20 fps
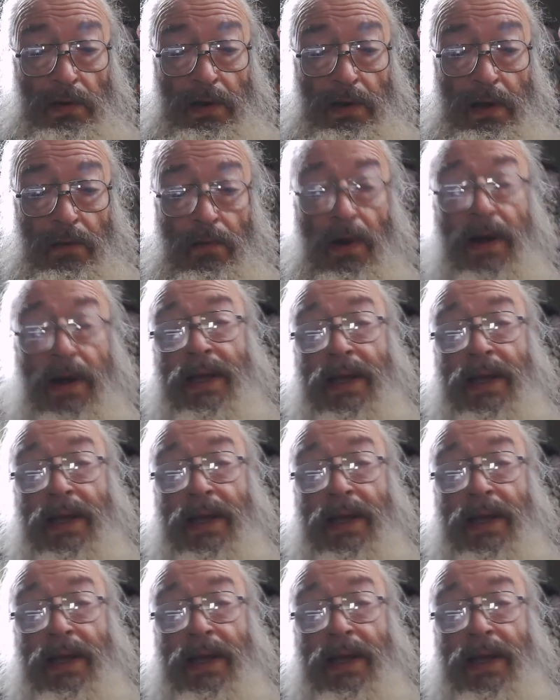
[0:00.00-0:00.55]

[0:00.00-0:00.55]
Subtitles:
I want to